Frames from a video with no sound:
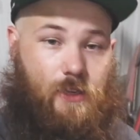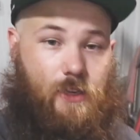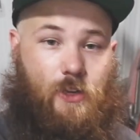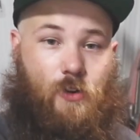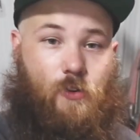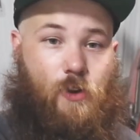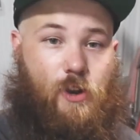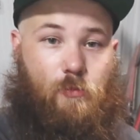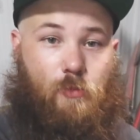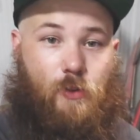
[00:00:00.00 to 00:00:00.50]

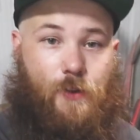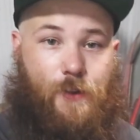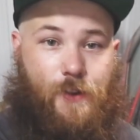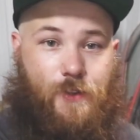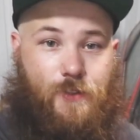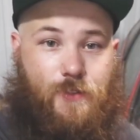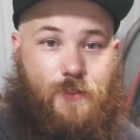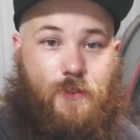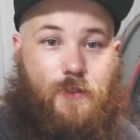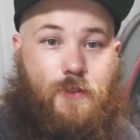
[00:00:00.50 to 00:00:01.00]
incredible,
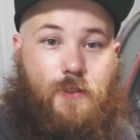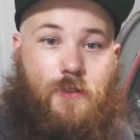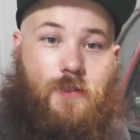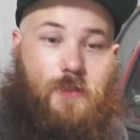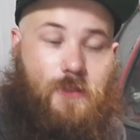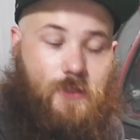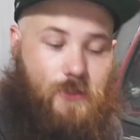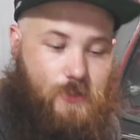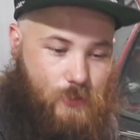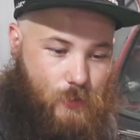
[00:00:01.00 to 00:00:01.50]
guys.
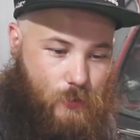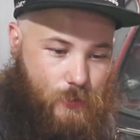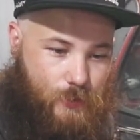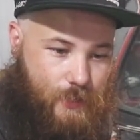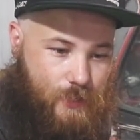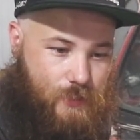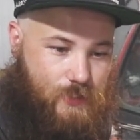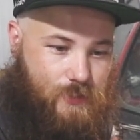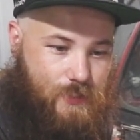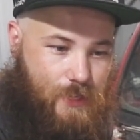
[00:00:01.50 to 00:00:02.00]
So the
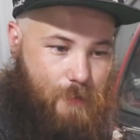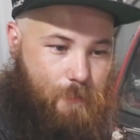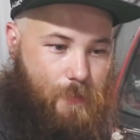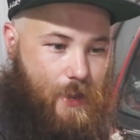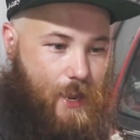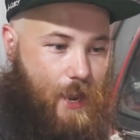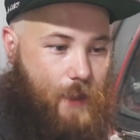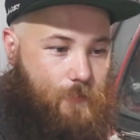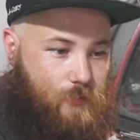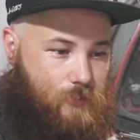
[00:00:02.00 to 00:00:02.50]
next step I
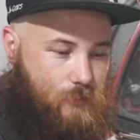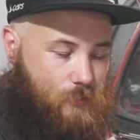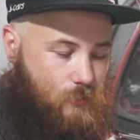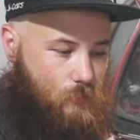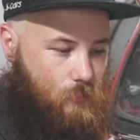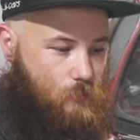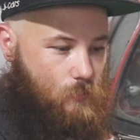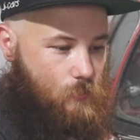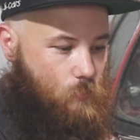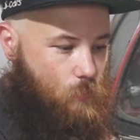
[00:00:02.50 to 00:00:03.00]
have to
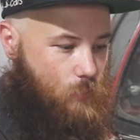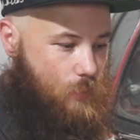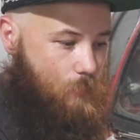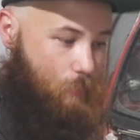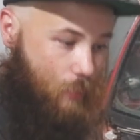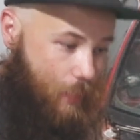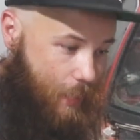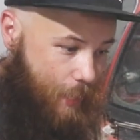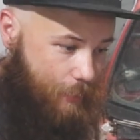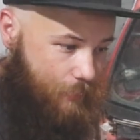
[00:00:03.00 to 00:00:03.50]
do, what
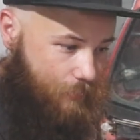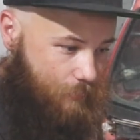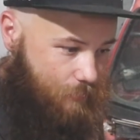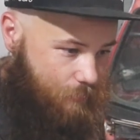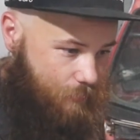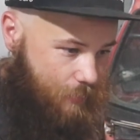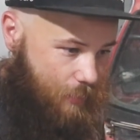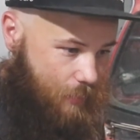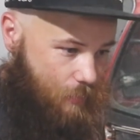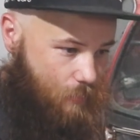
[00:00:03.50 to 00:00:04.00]
I'm lacking
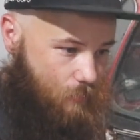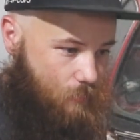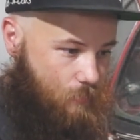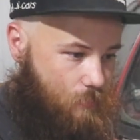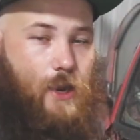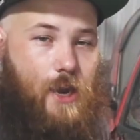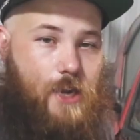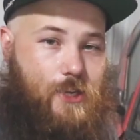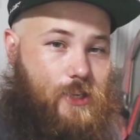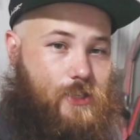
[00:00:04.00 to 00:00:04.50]
now,
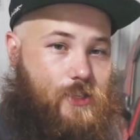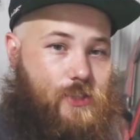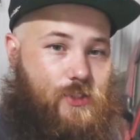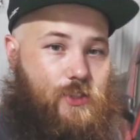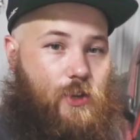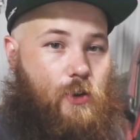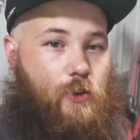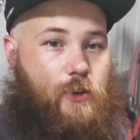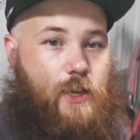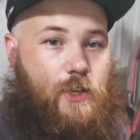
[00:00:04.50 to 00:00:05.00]
I talked to
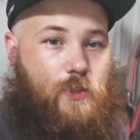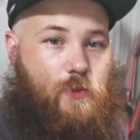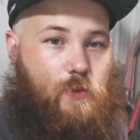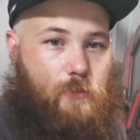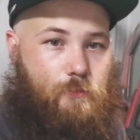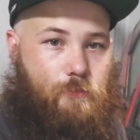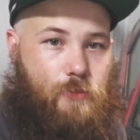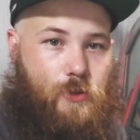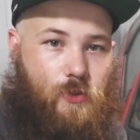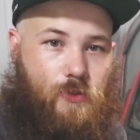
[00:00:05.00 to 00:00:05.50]
Son at
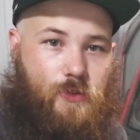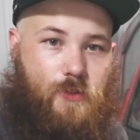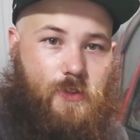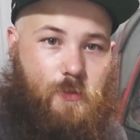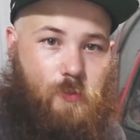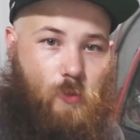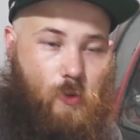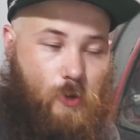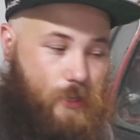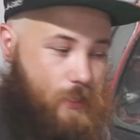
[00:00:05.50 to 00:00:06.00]
S1 Built
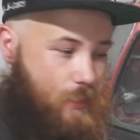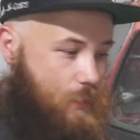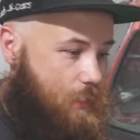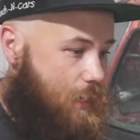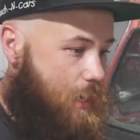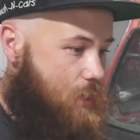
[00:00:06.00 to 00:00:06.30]
this morning, and he